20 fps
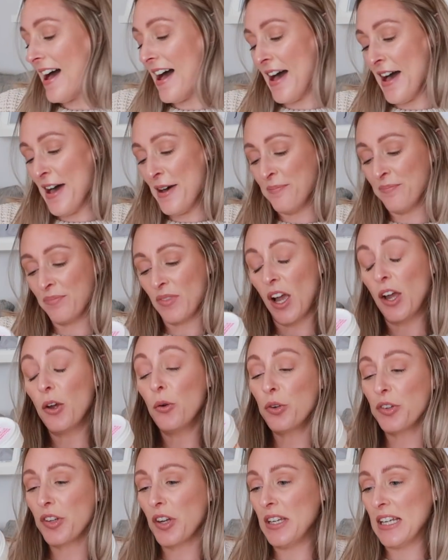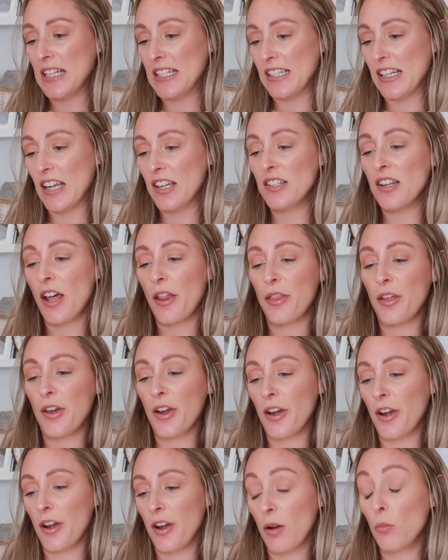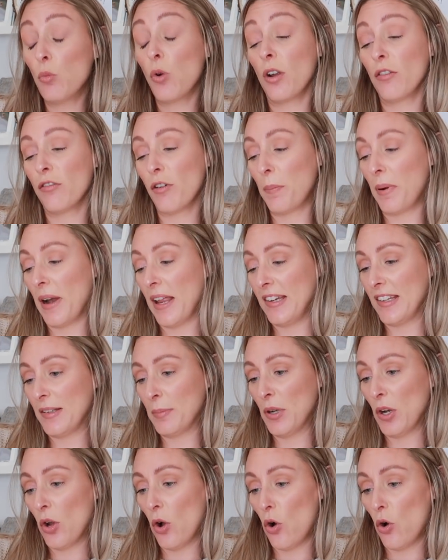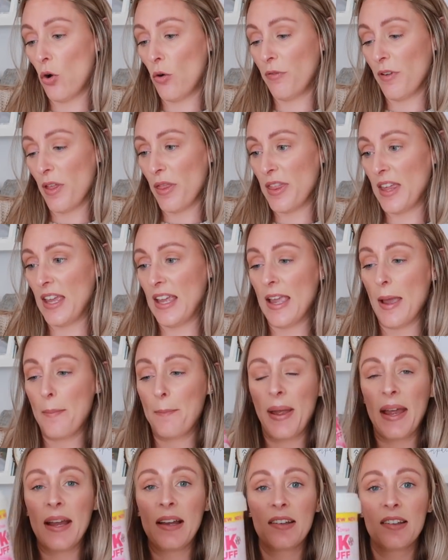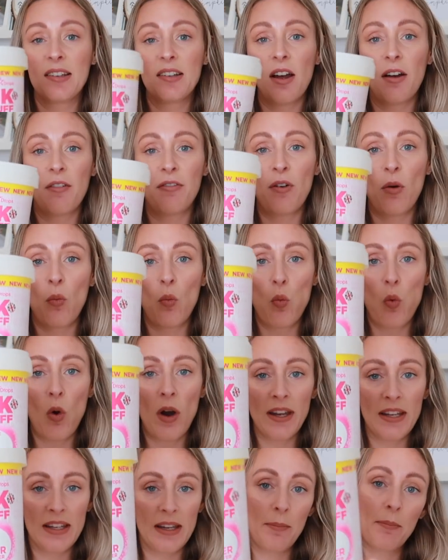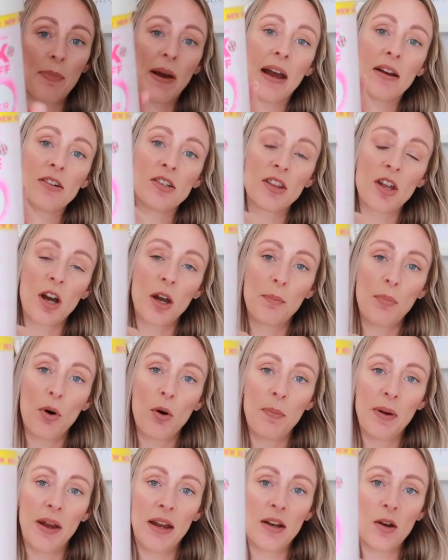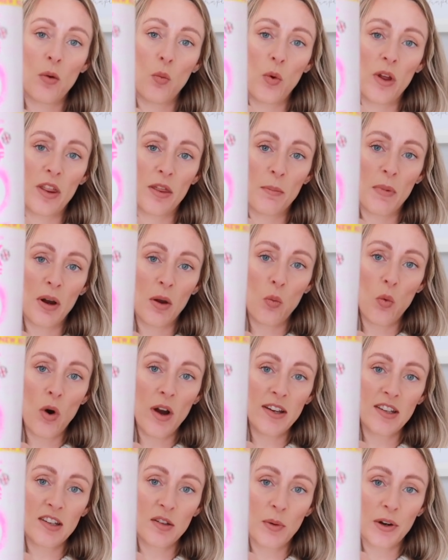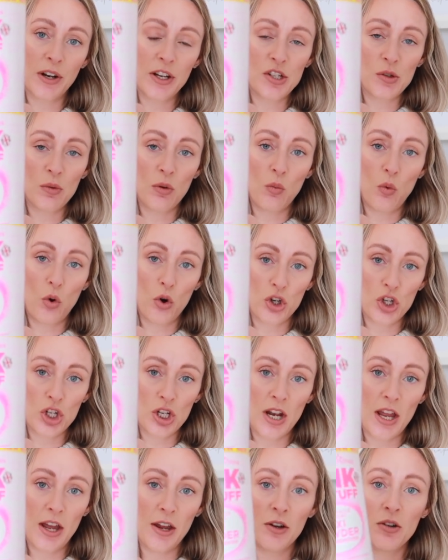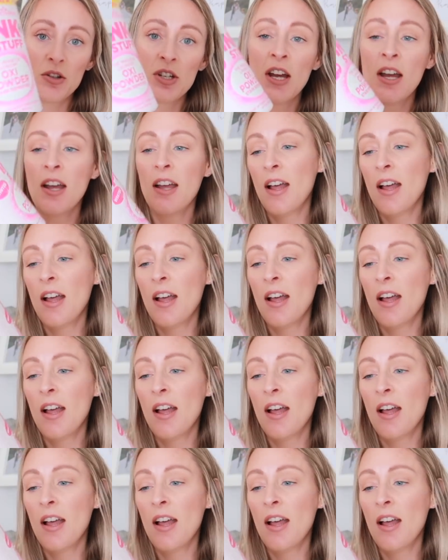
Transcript: Um, I also needed another, well, a replacement of the Pink Stuff whitening powder that I pop in with my whites when I do a wash load.